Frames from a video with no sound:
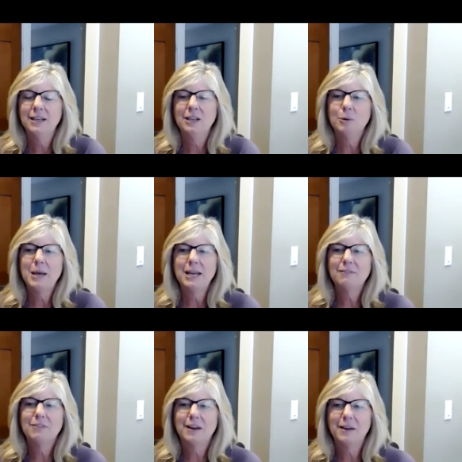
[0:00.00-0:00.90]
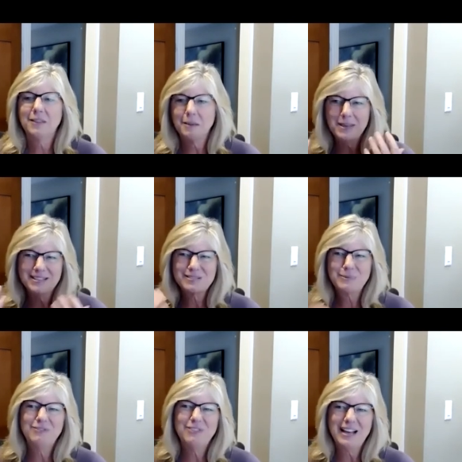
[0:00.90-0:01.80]
you know many of the the myths
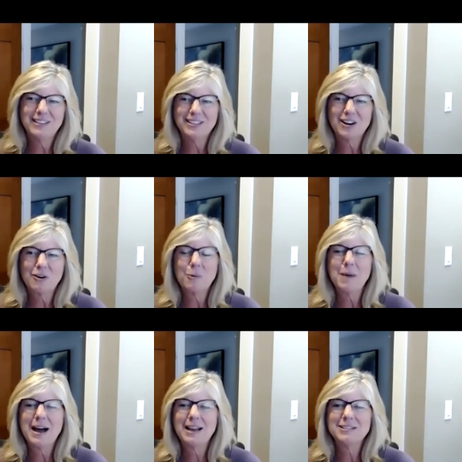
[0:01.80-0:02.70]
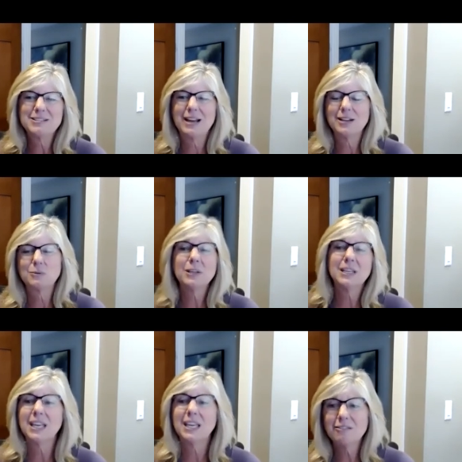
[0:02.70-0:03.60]
we've held in our own minds around well
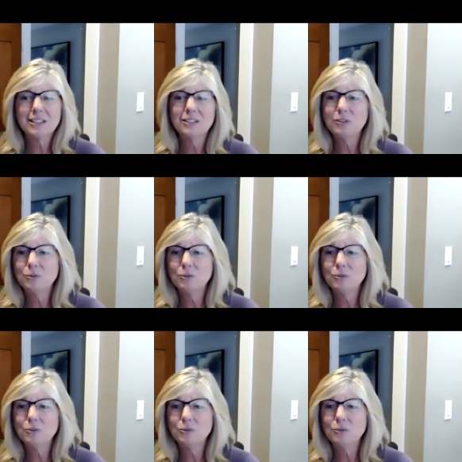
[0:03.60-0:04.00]
you can't really do